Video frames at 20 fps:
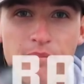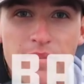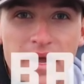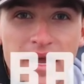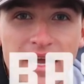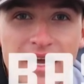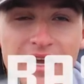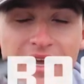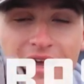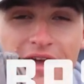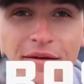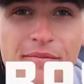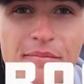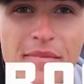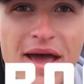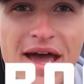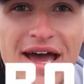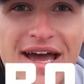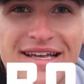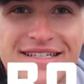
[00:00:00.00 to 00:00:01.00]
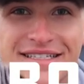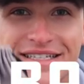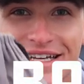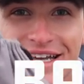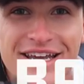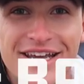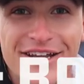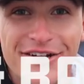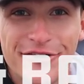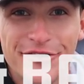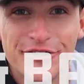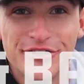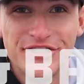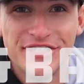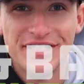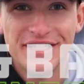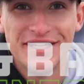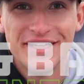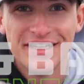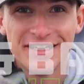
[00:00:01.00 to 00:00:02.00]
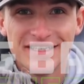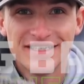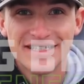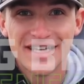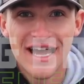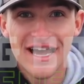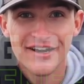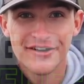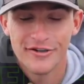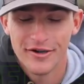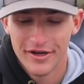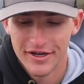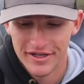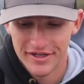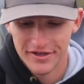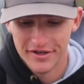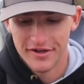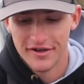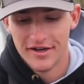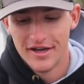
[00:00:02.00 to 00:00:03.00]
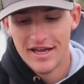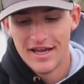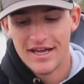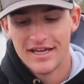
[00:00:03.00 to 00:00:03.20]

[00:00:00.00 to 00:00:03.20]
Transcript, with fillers: Big Bass Energy sack right here.